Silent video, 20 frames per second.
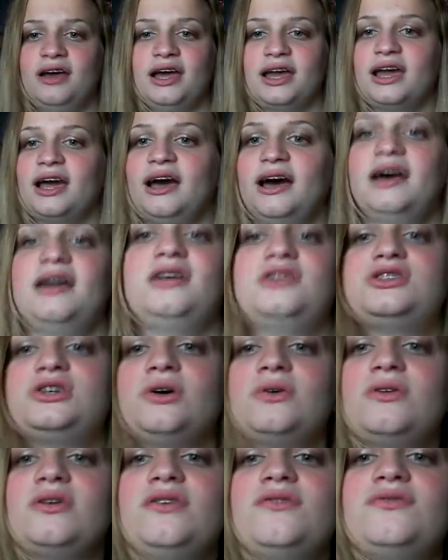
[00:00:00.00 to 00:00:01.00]
I got a
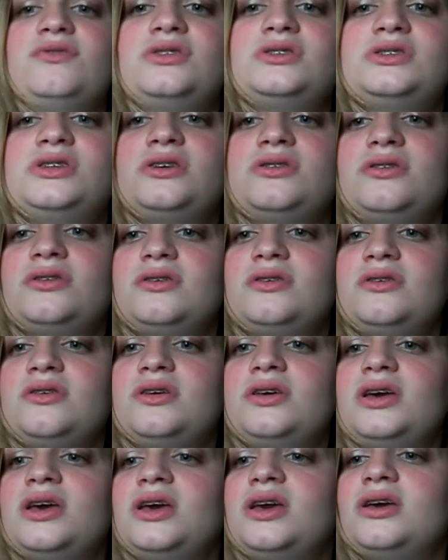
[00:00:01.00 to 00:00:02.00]
total of 1, 10,
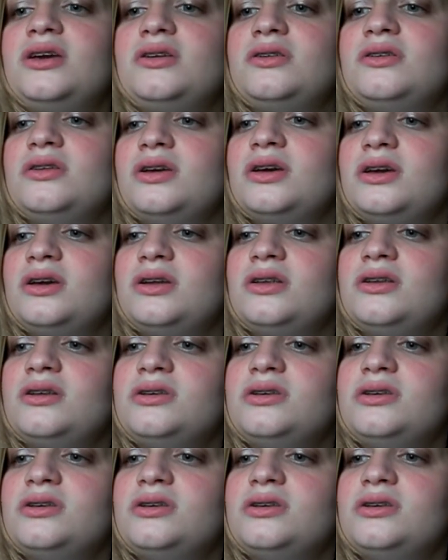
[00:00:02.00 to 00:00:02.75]
11, 12,